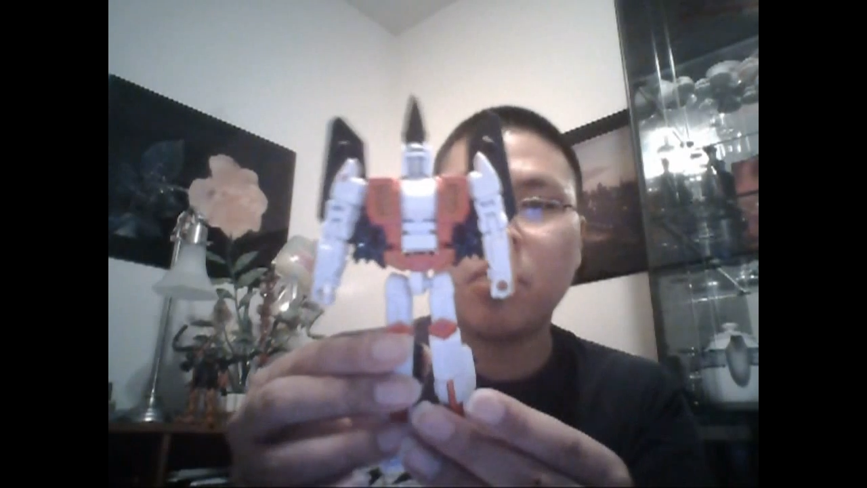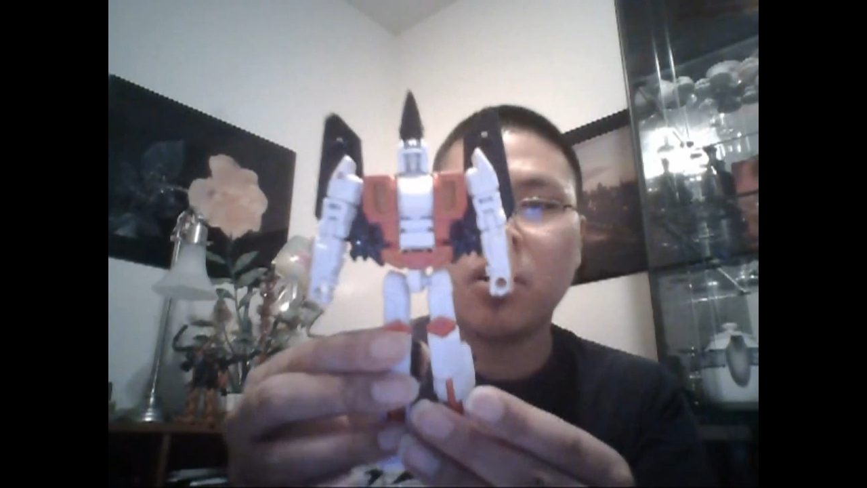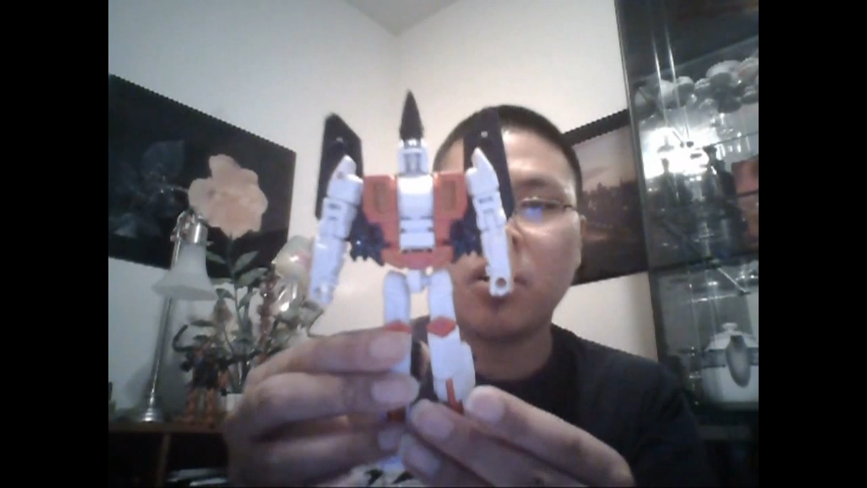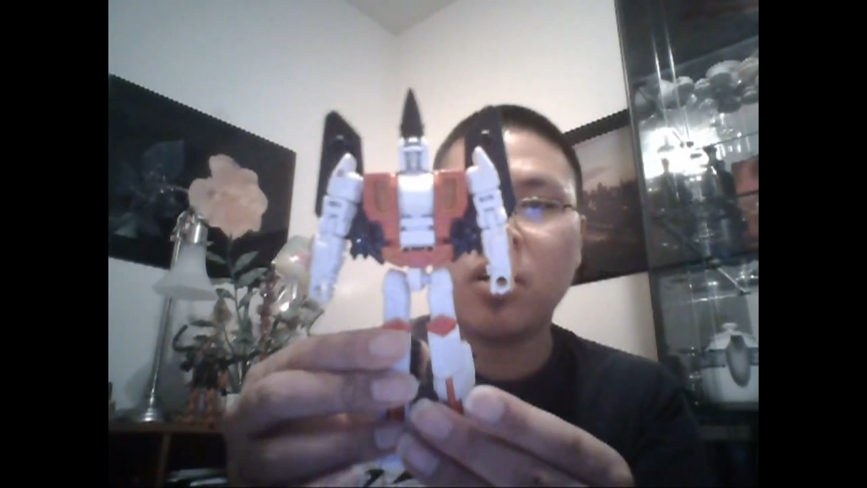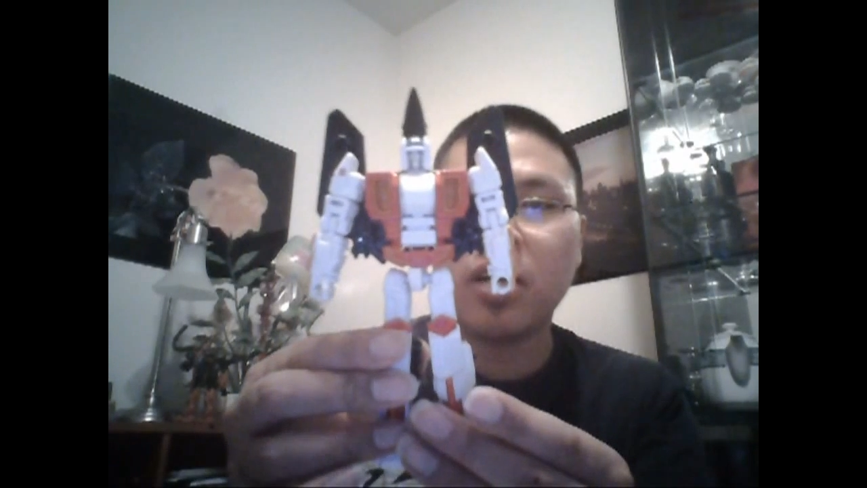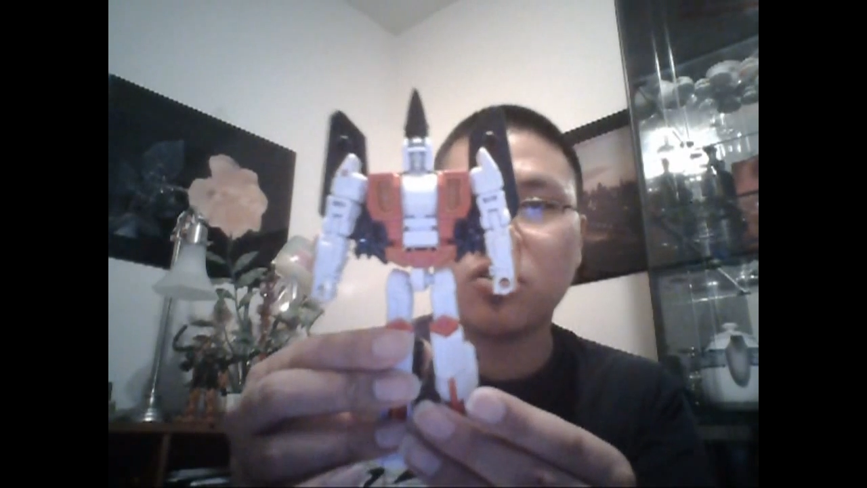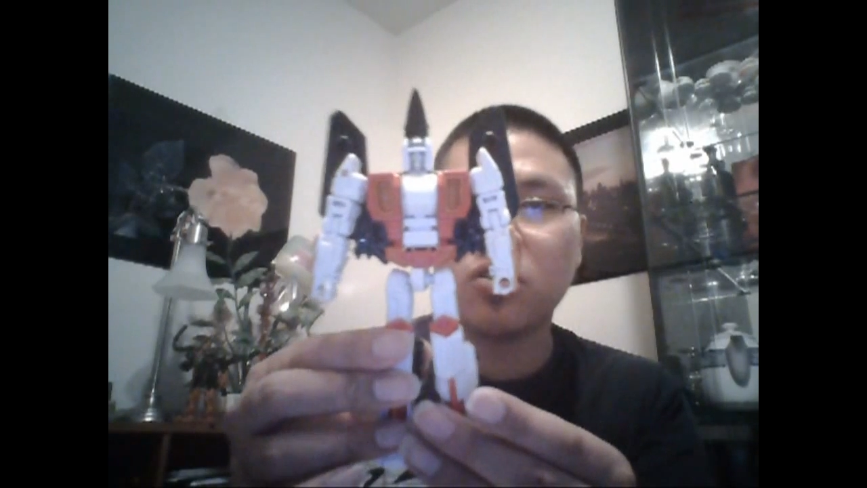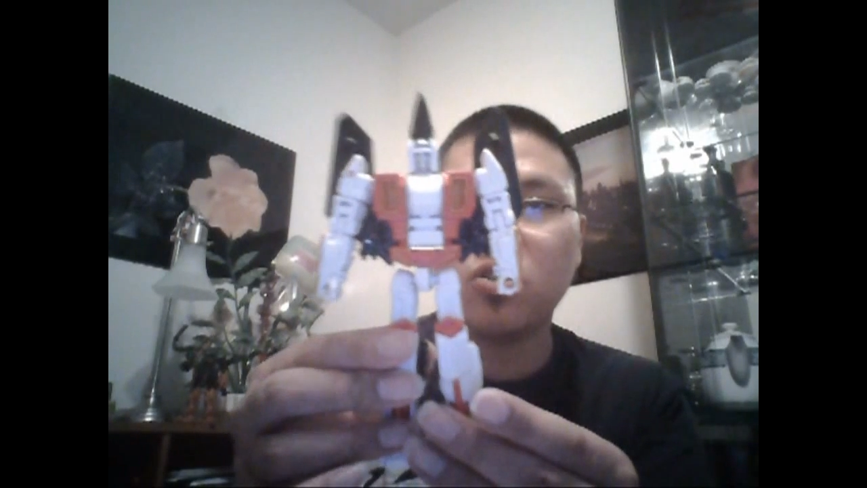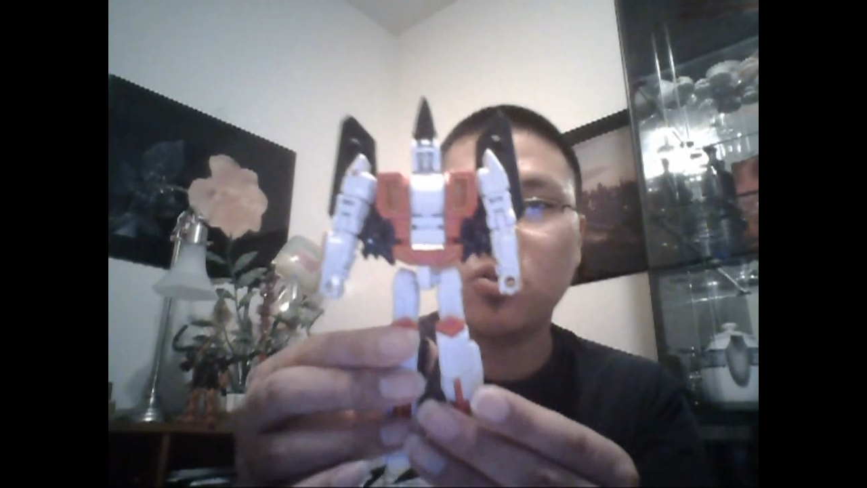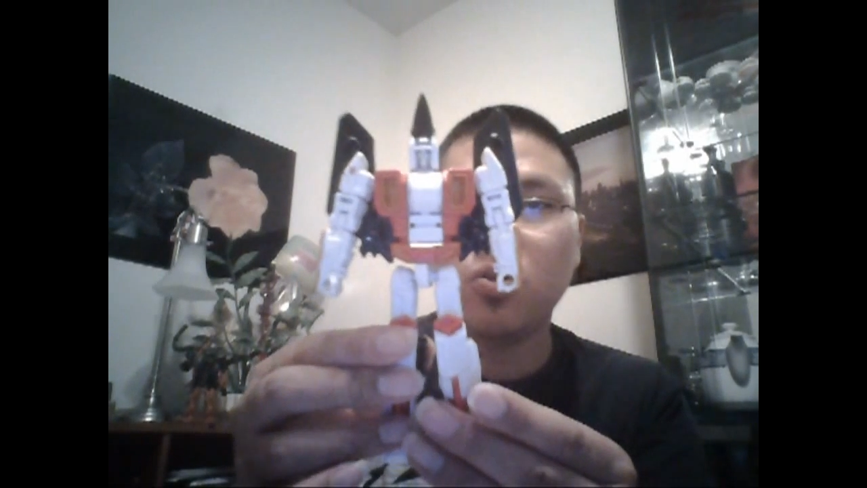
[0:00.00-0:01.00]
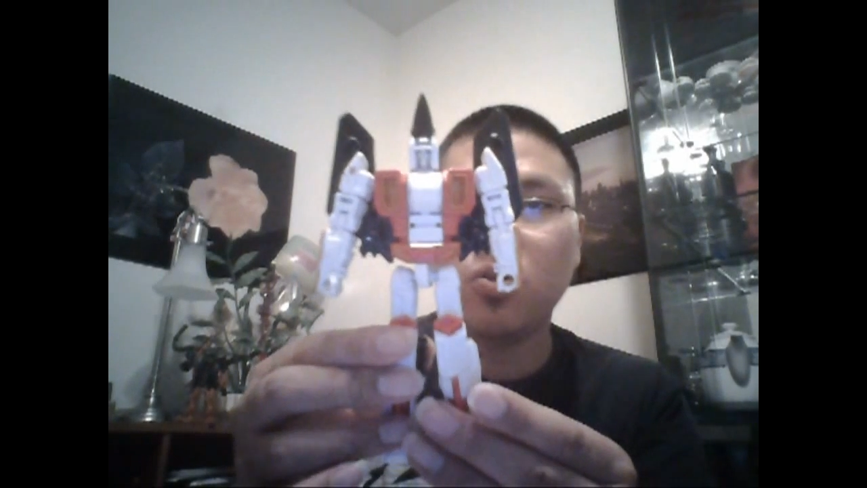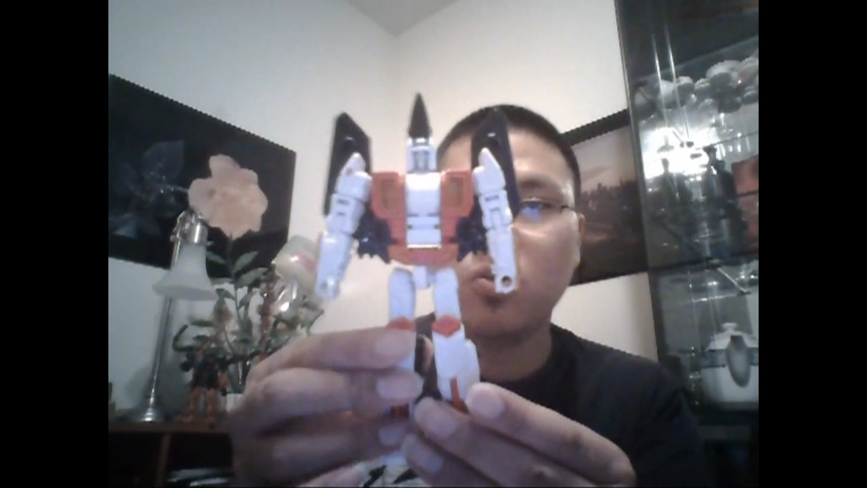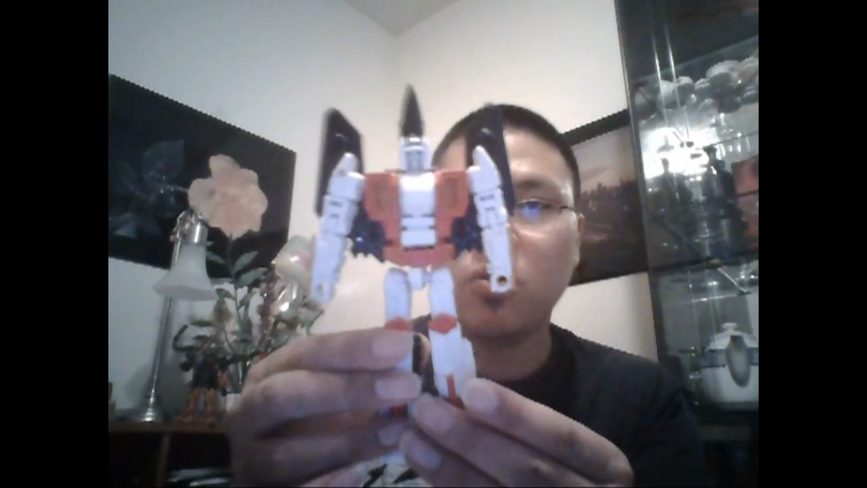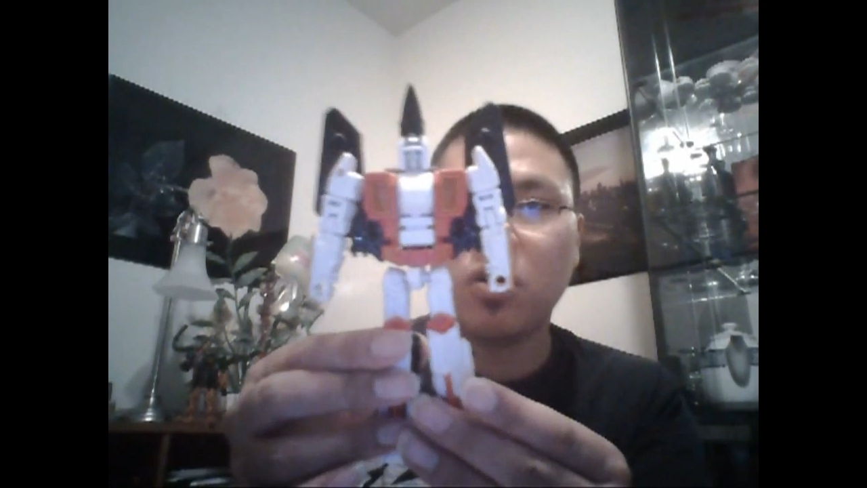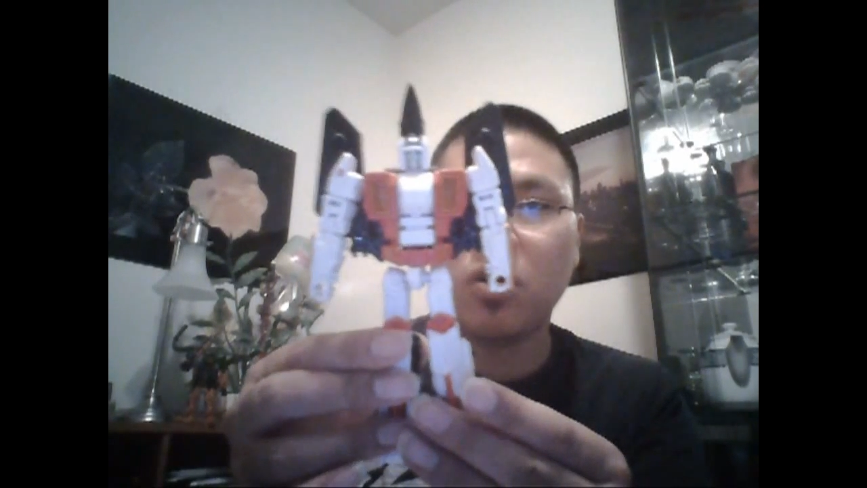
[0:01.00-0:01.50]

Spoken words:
but not too